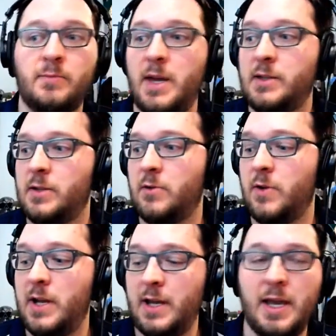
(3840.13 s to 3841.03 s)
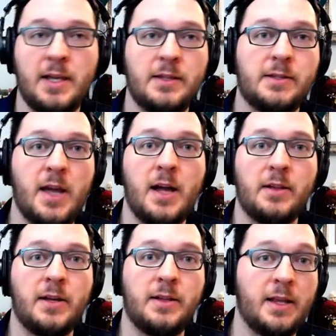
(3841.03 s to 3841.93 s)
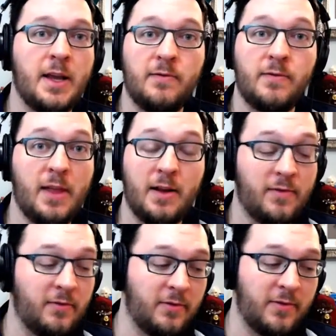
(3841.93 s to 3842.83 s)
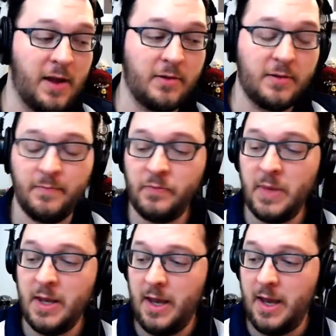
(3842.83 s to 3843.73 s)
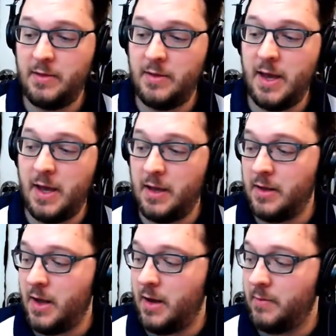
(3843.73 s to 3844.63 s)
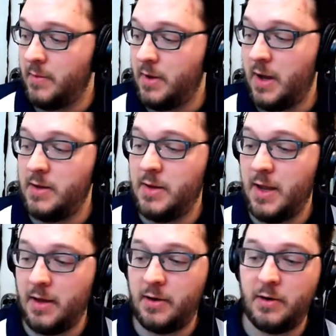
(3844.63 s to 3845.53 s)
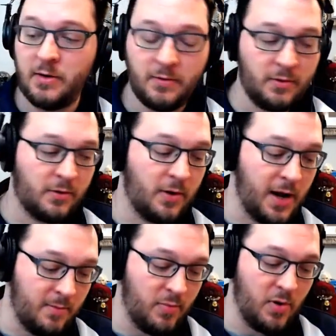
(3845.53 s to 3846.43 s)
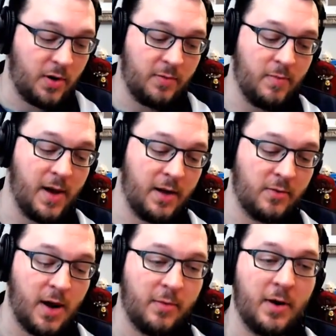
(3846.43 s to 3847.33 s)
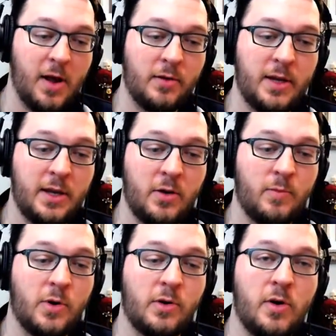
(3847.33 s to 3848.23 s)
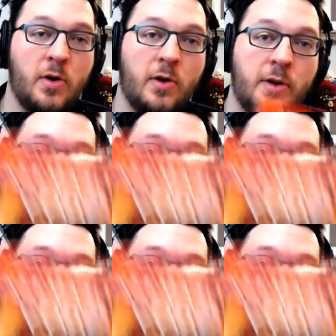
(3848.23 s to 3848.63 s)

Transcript: Masonry in Scotland that I've ever found. And then another great book by Robert L.D. Cooper called